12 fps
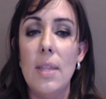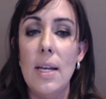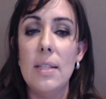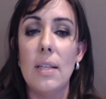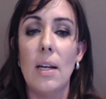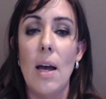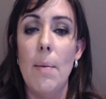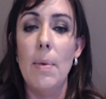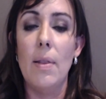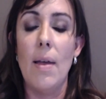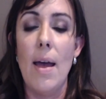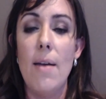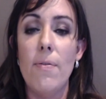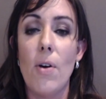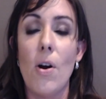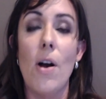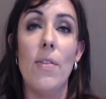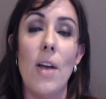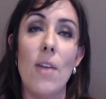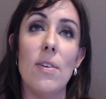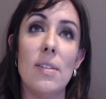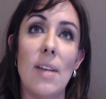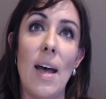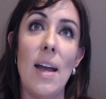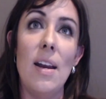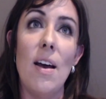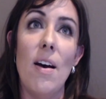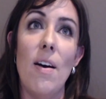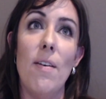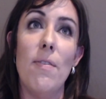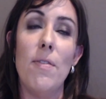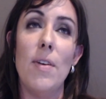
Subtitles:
things that come in life are on the other side of